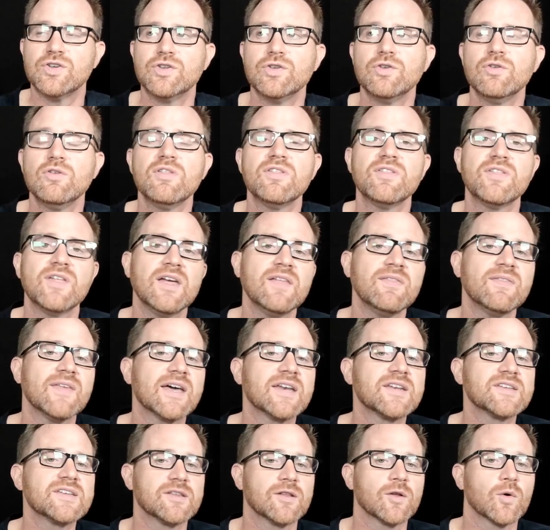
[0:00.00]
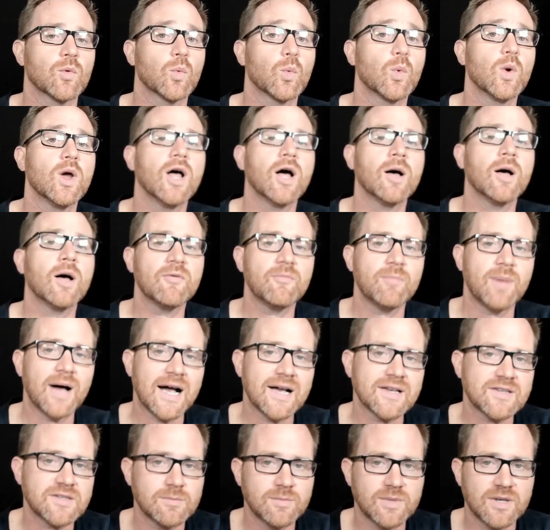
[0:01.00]
Do you think that is in the realm of
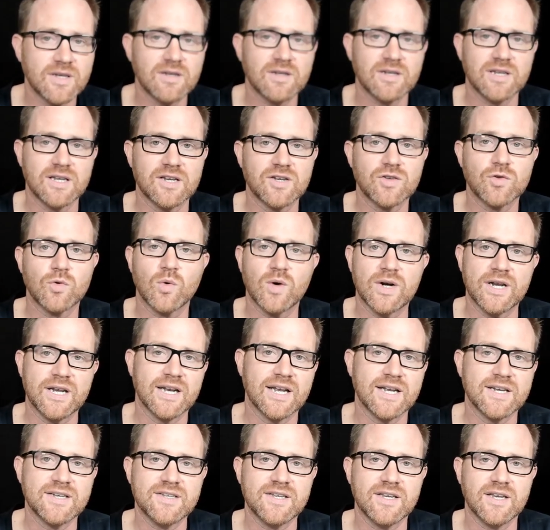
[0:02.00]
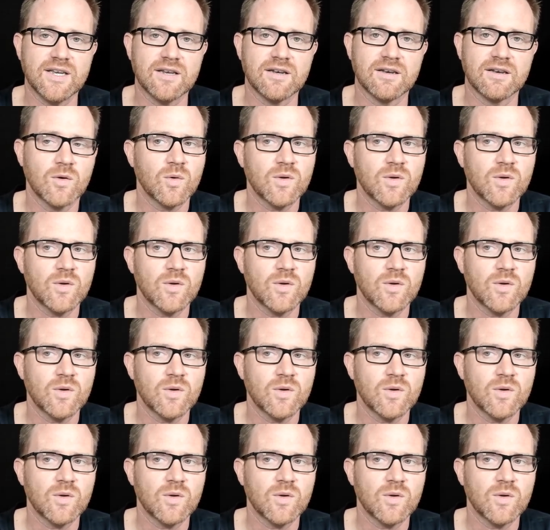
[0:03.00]
possibility in 2019?